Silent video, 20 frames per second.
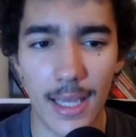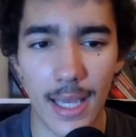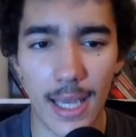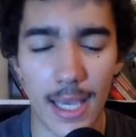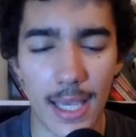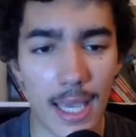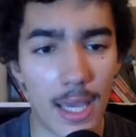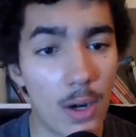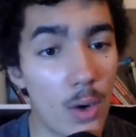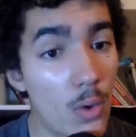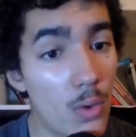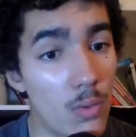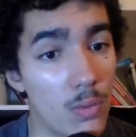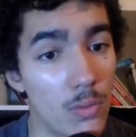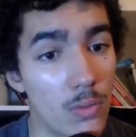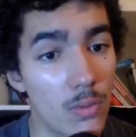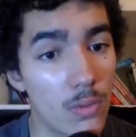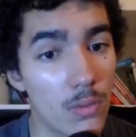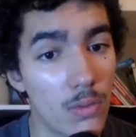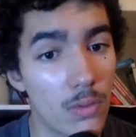Again, oh,
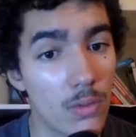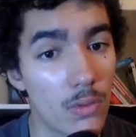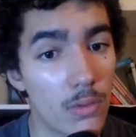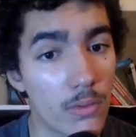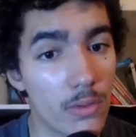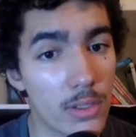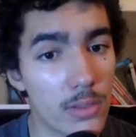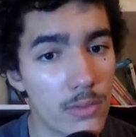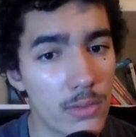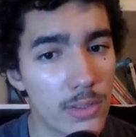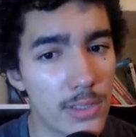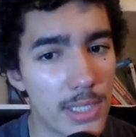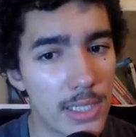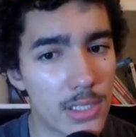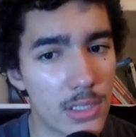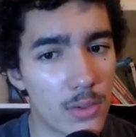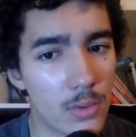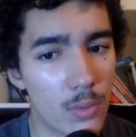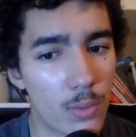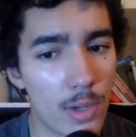this one is
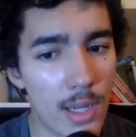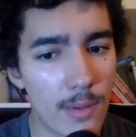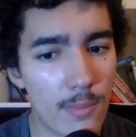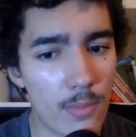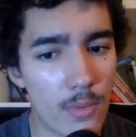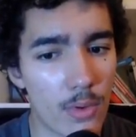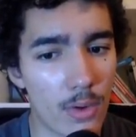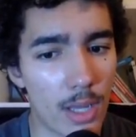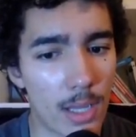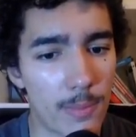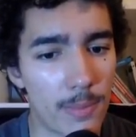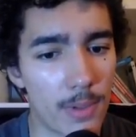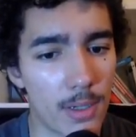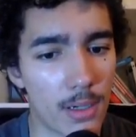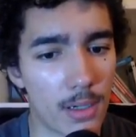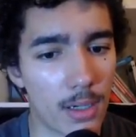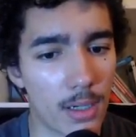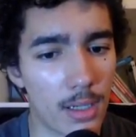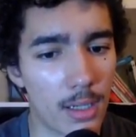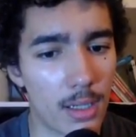actually way more
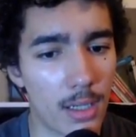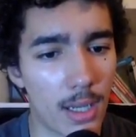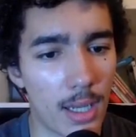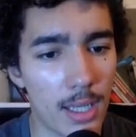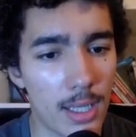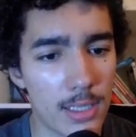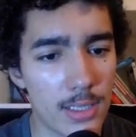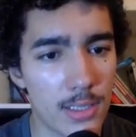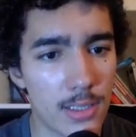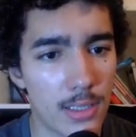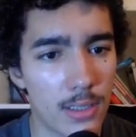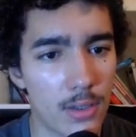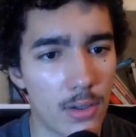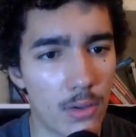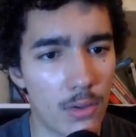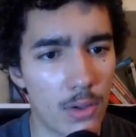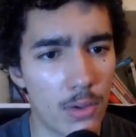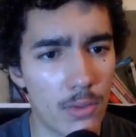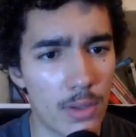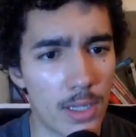APR. I actually did
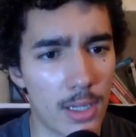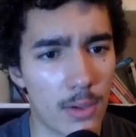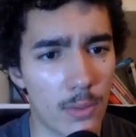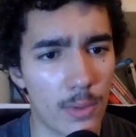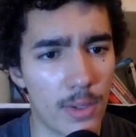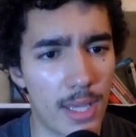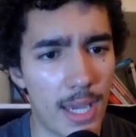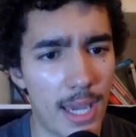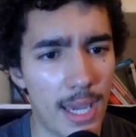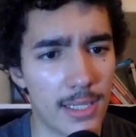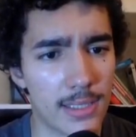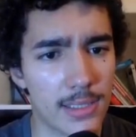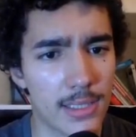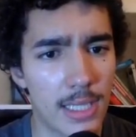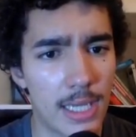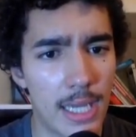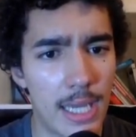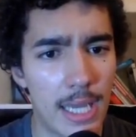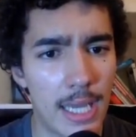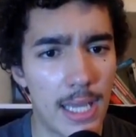not know that with Hex,
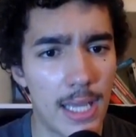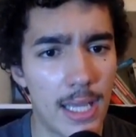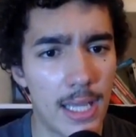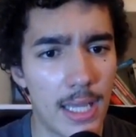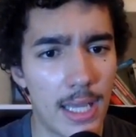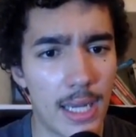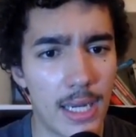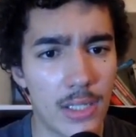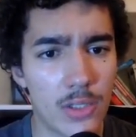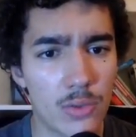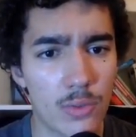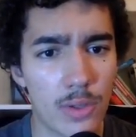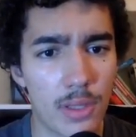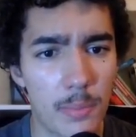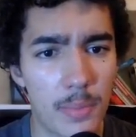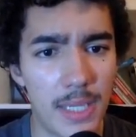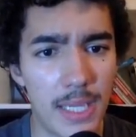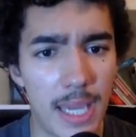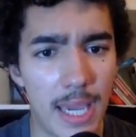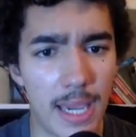and it's with the
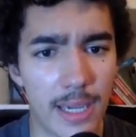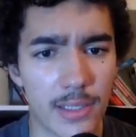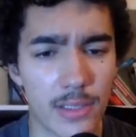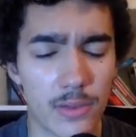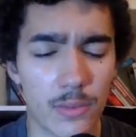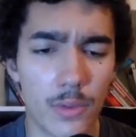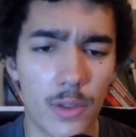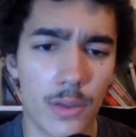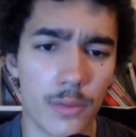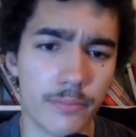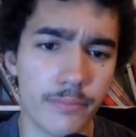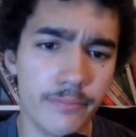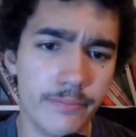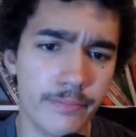P Hex as well.